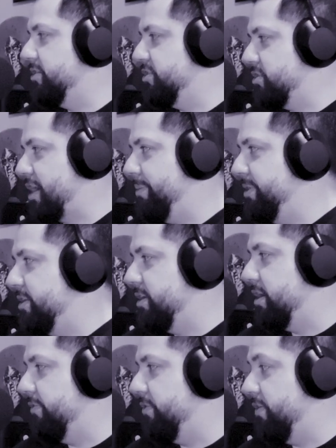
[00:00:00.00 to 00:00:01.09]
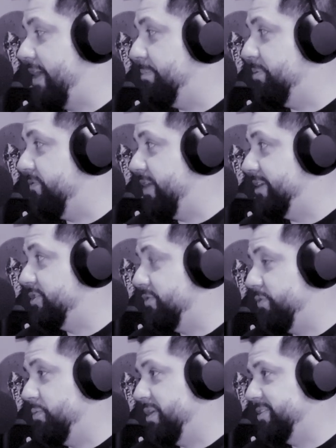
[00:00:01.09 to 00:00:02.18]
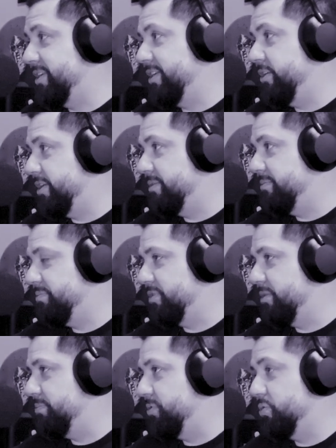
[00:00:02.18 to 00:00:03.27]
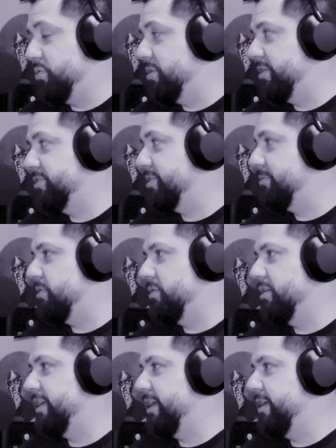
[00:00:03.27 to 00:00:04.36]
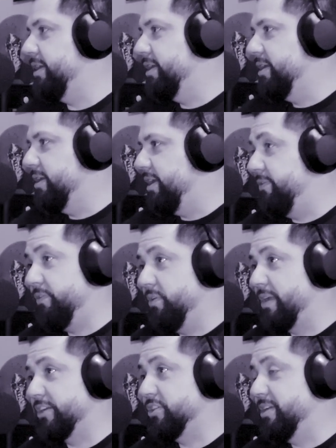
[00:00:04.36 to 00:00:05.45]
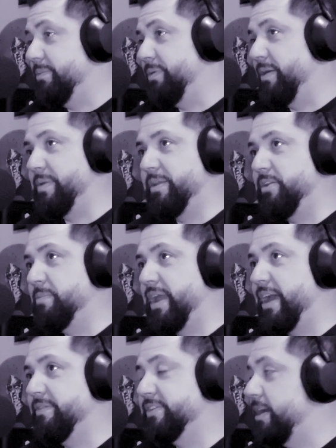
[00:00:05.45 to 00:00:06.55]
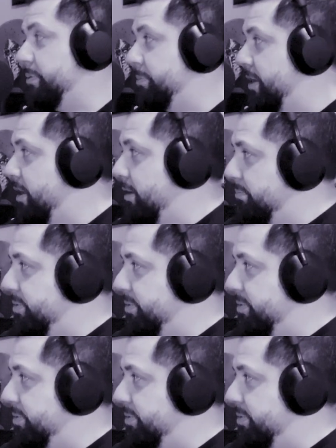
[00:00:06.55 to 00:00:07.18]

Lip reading: describing the cover of Amplified. So if you want to see, you can pull up, Google it or something, or look at. If you're actually a hip hop head, you might have this album. Yeah.